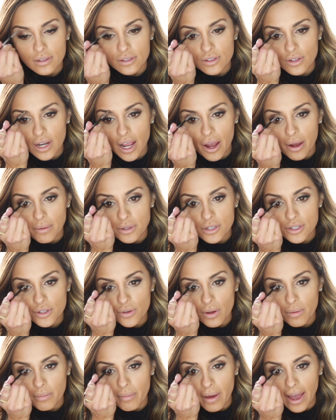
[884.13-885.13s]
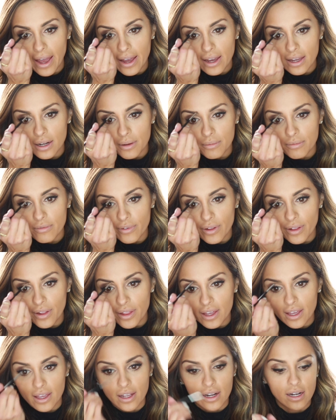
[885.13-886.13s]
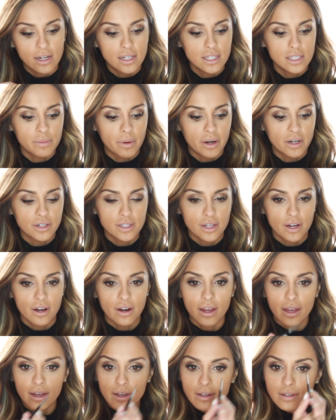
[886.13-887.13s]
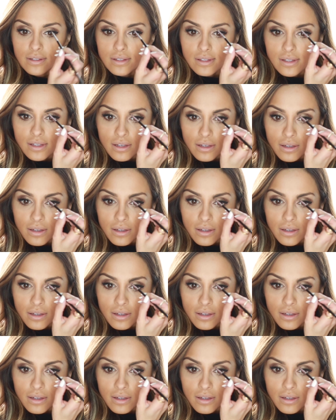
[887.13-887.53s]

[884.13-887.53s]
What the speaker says: So now I'm just going back and I'm filling in any sparse areas.